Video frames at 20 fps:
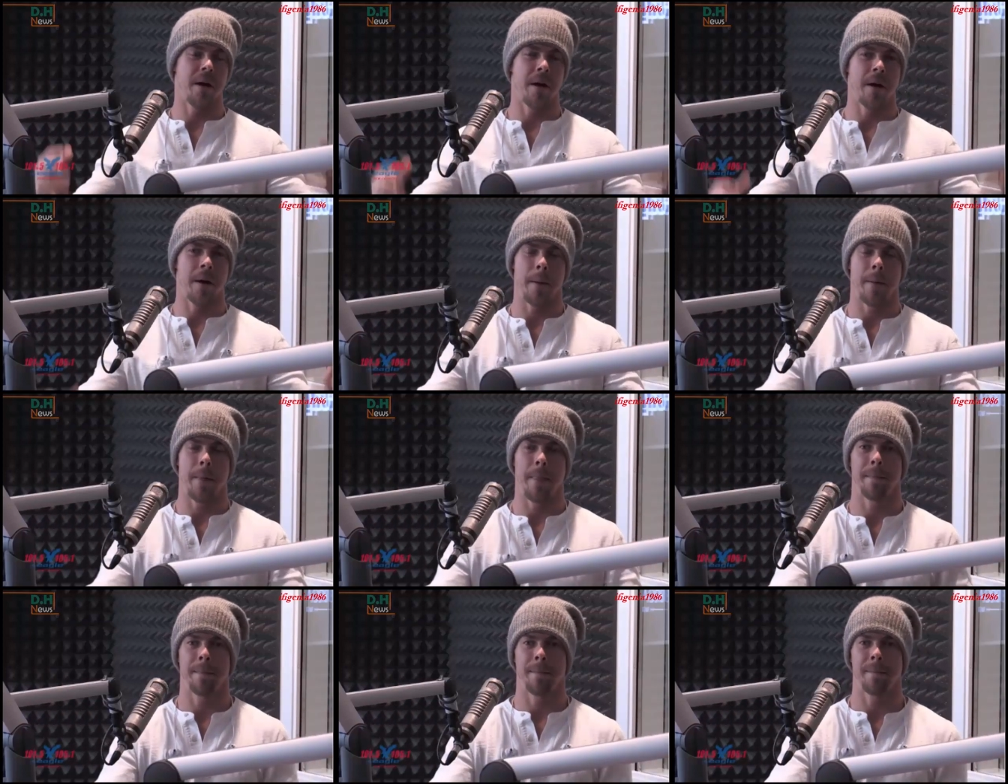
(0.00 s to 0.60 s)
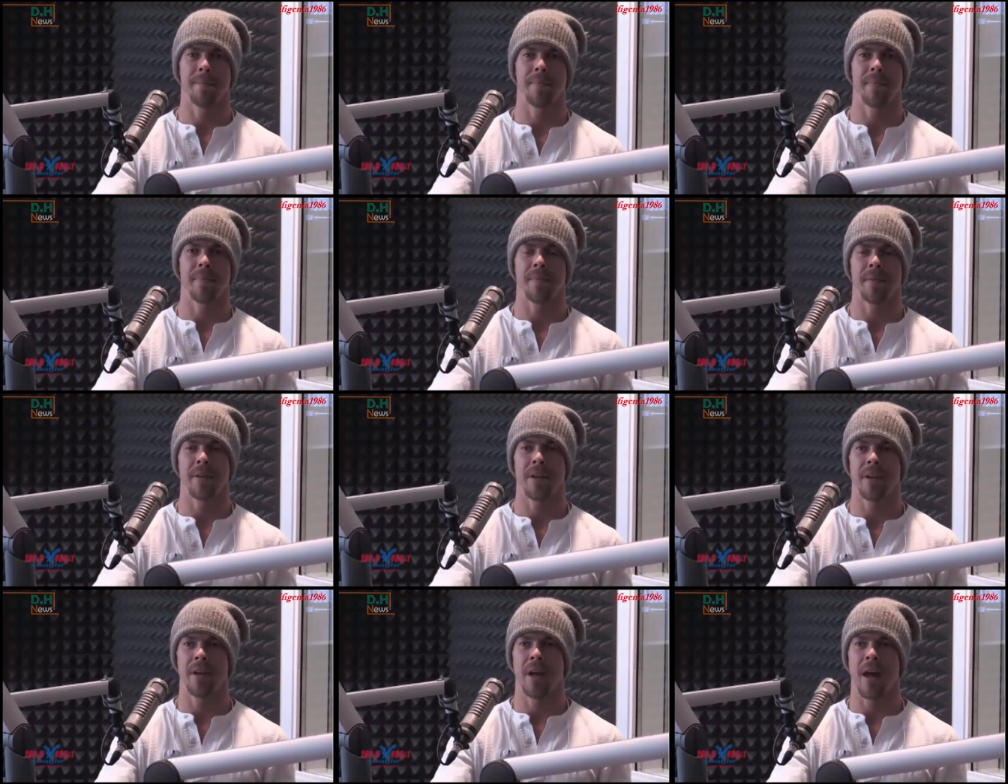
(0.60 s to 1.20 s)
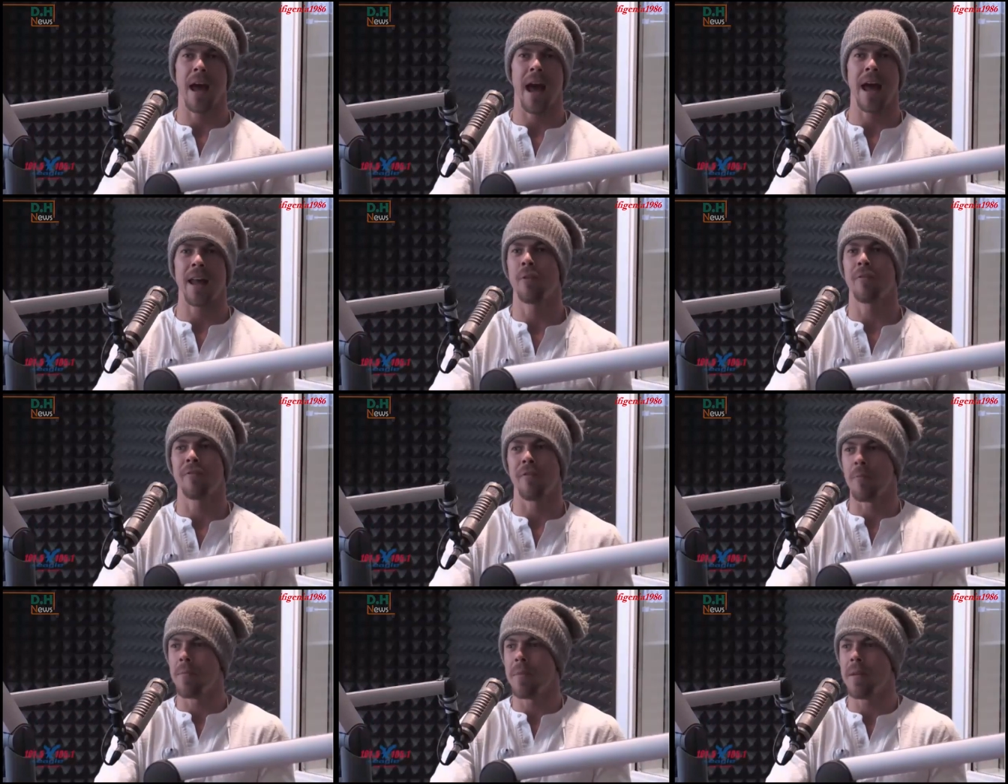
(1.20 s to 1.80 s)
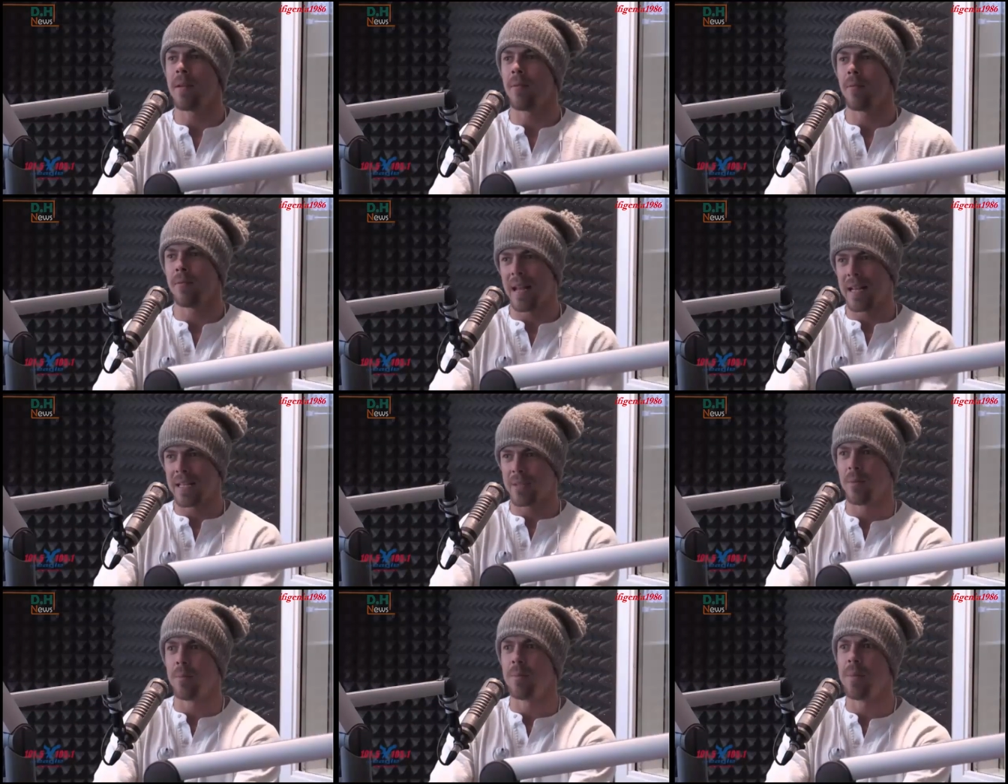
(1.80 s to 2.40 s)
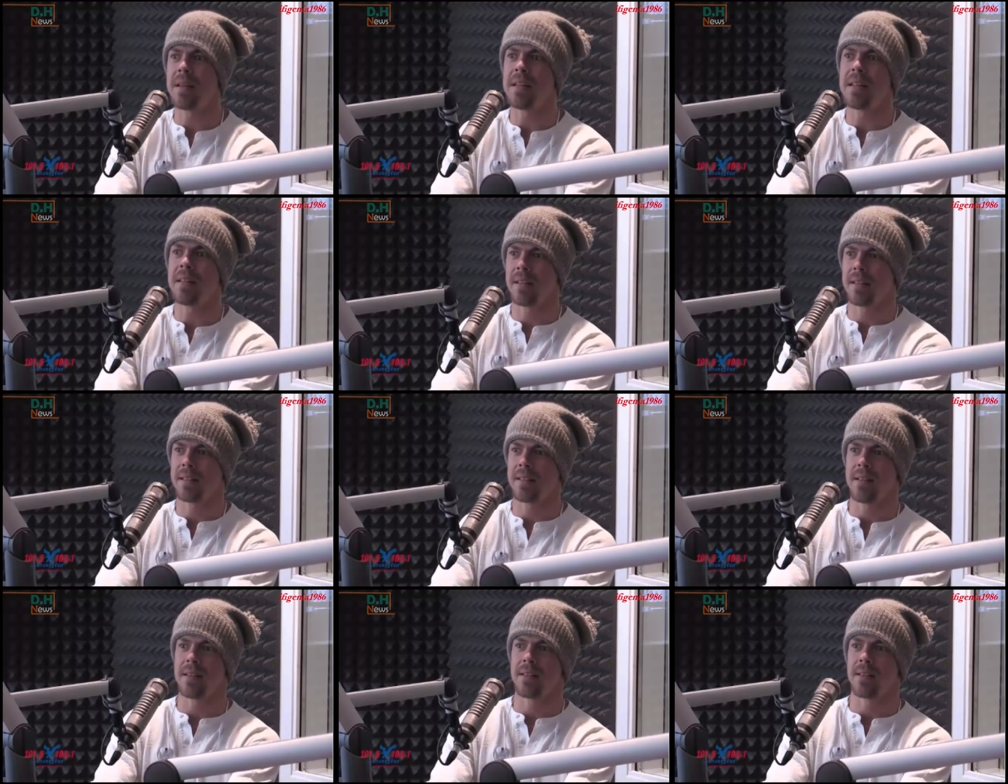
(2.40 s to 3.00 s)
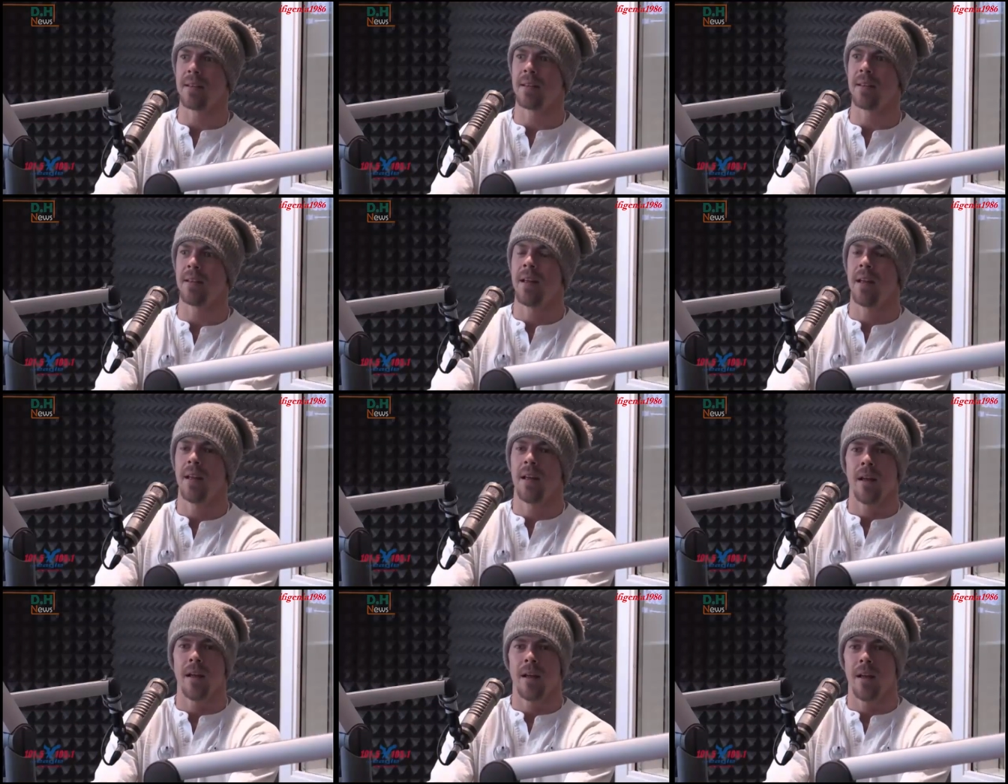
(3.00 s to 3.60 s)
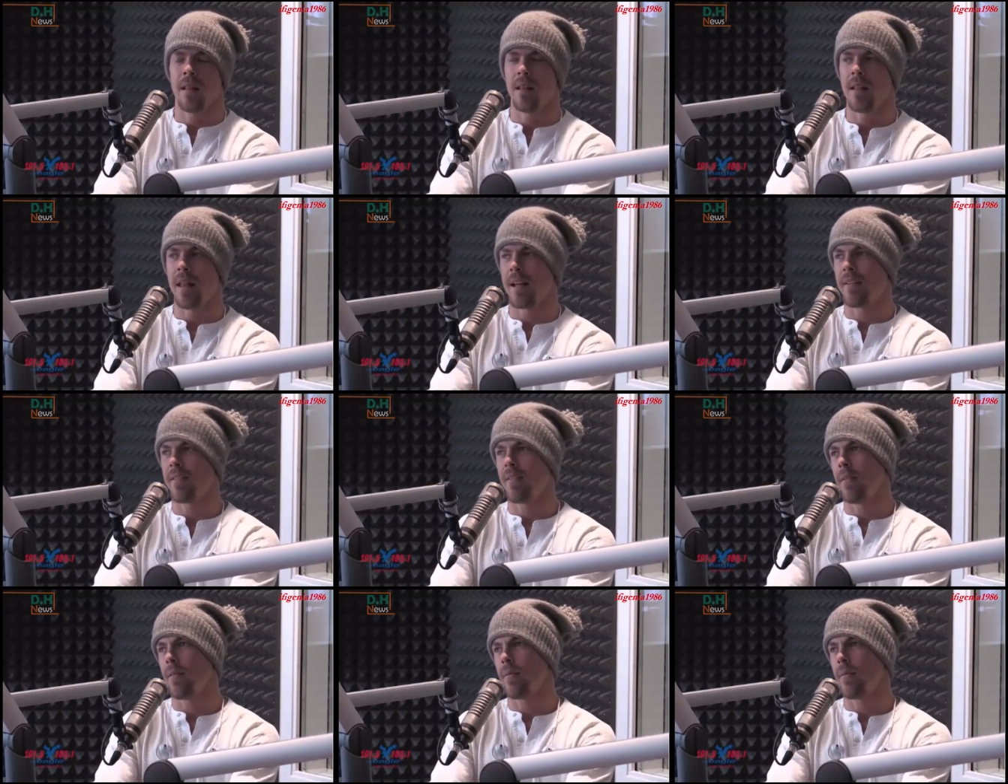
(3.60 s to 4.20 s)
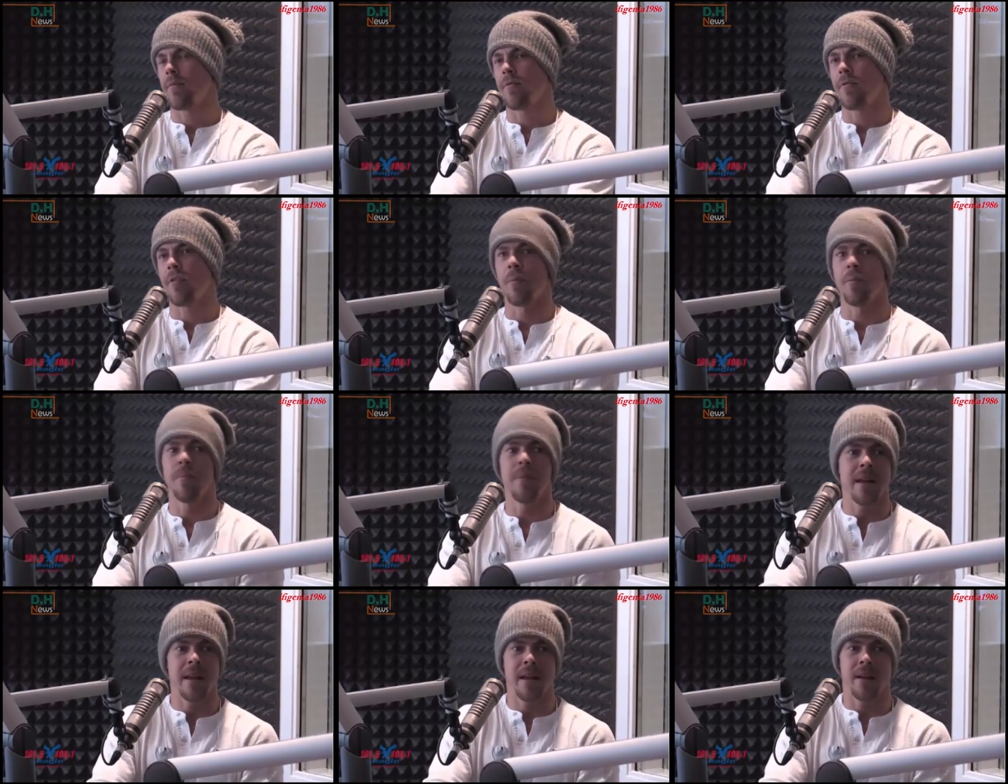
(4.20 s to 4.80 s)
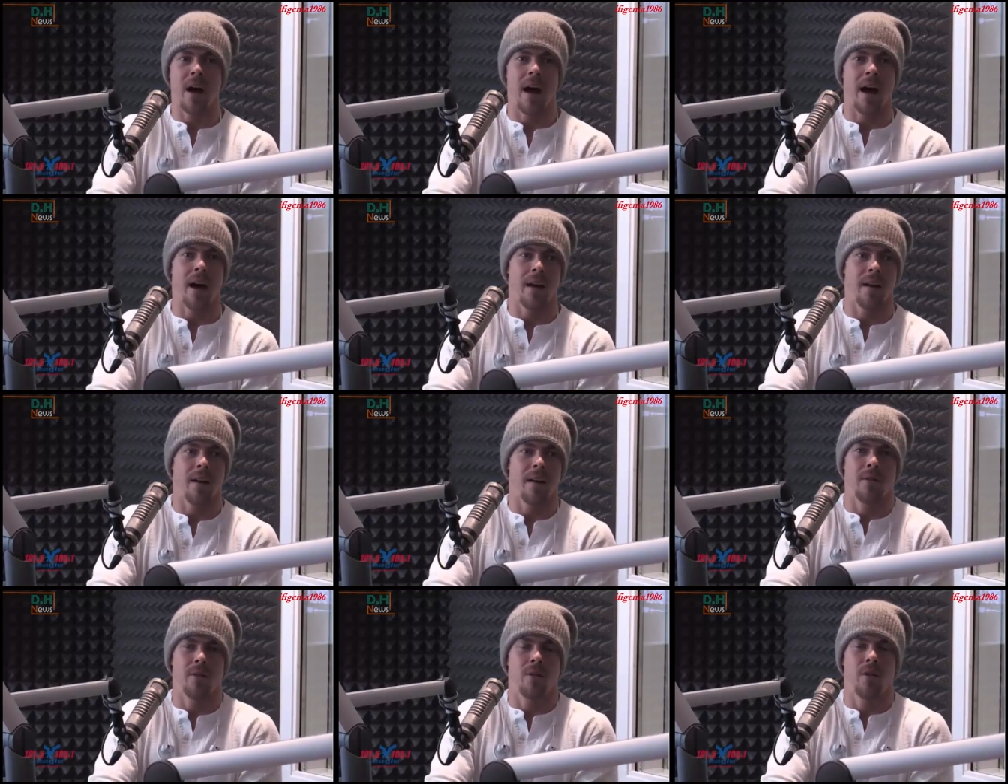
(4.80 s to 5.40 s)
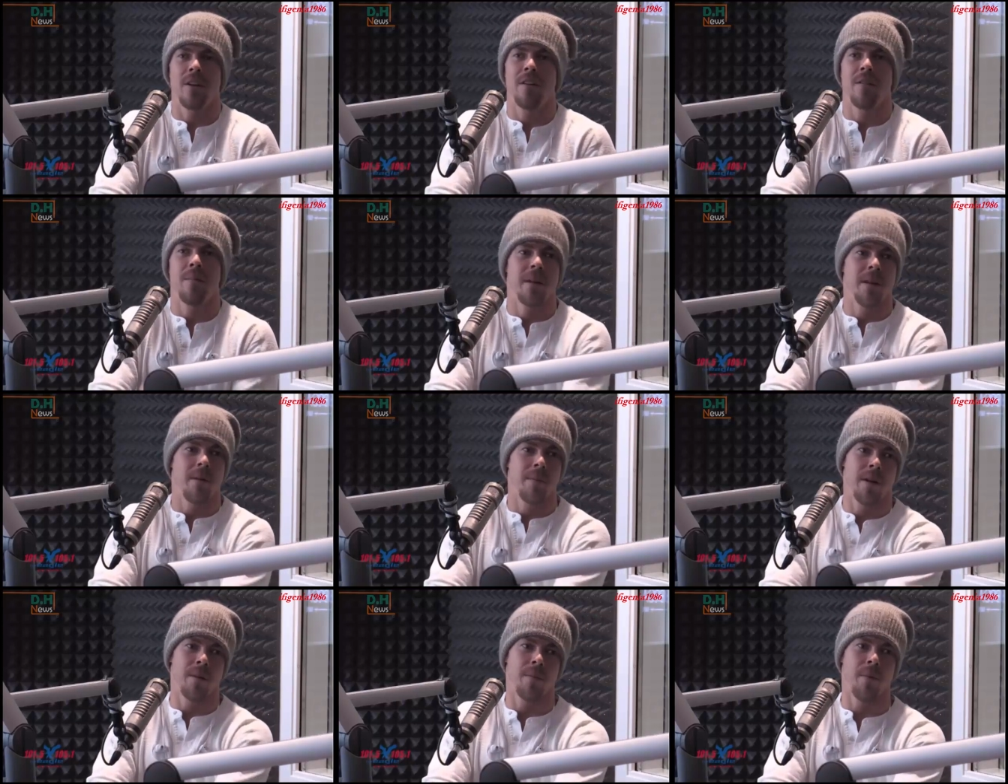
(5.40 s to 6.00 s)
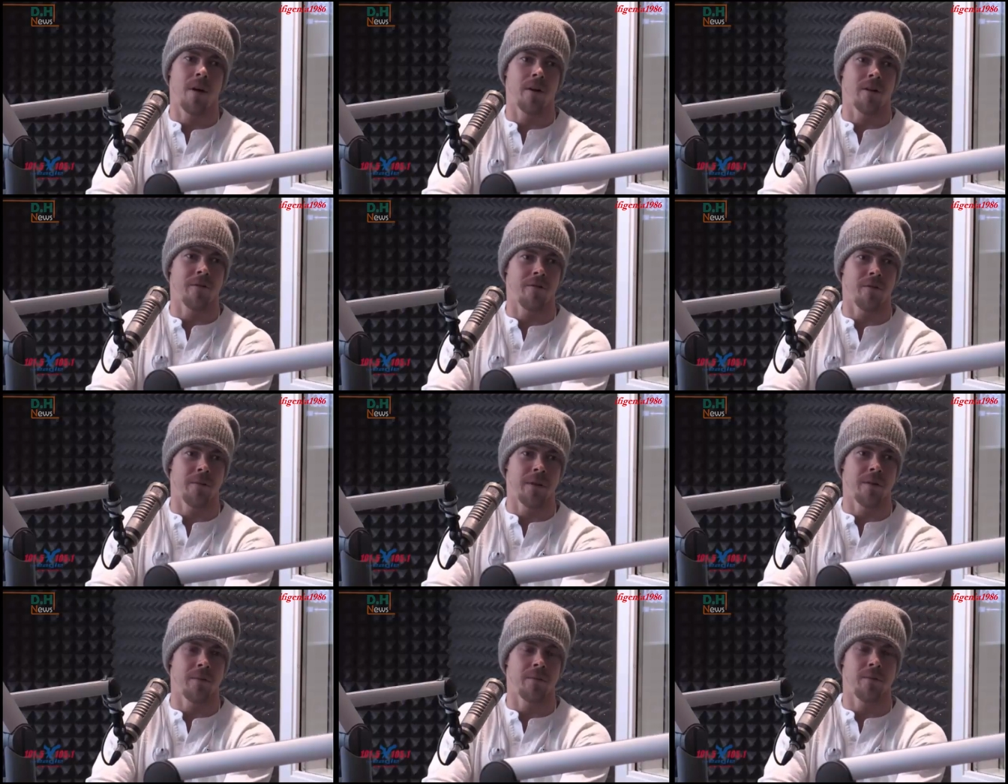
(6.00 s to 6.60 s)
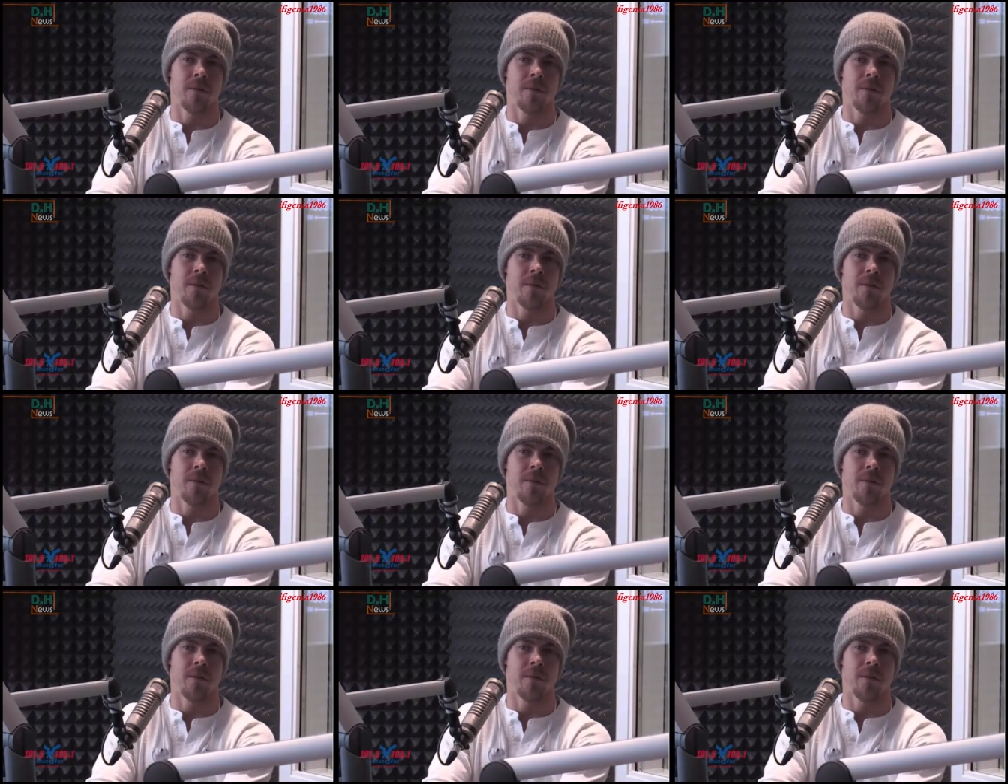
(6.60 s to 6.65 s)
I know for me, Dancing with Bindi this season, like, for me, it couldn't have been a better partner for me.